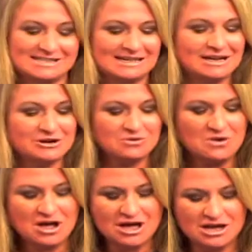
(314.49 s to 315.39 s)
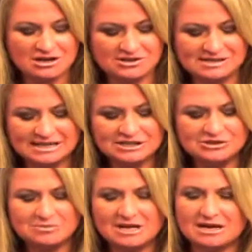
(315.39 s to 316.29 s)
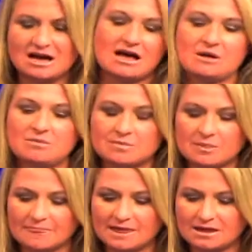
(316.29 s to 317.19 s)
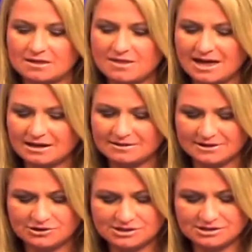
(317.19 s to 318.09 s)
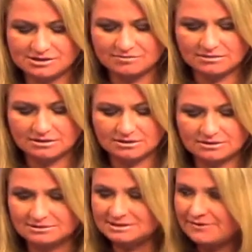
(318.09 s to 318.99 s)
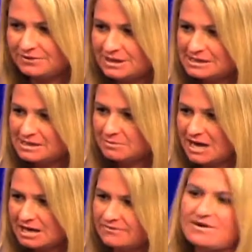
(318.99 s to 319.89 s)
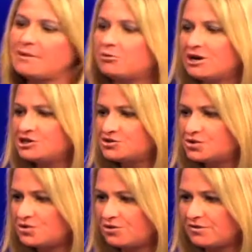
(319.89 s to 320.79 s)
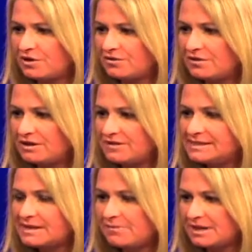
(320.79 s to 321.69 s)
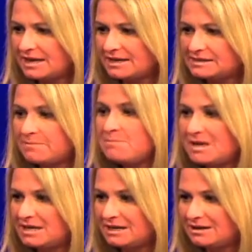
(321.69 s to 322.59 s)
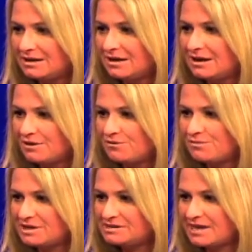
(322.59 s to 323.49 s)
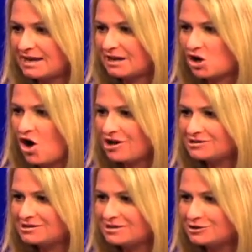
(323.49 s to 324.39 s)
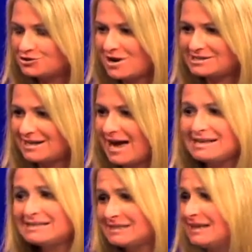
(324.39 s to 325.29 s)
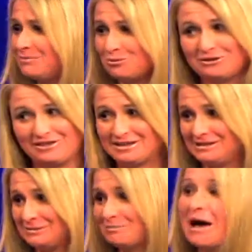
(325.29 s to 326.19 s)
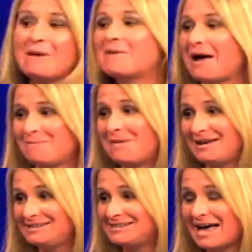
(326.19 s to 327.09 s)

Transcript: And I know you said to me that there's definitely some kind of vibrations or something is emitted from this that can cause stress. And I sleep with this by my bedside.